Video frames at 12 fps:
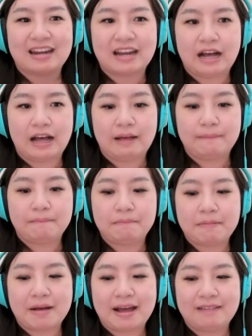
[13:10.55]
Um,
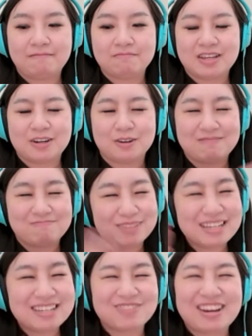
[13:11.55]
but you know,
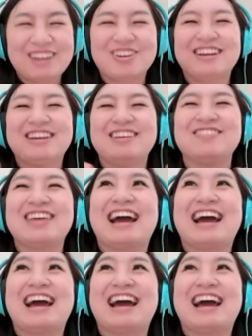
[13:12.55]
please pray for him.